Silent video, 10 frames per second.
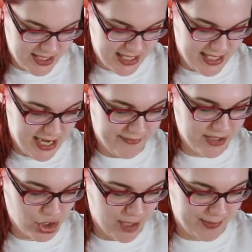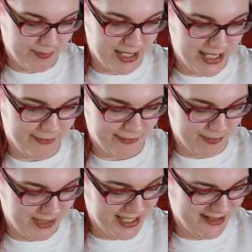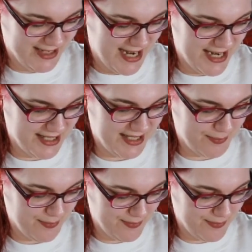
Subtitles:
canvas shopping bag from Kit and Ace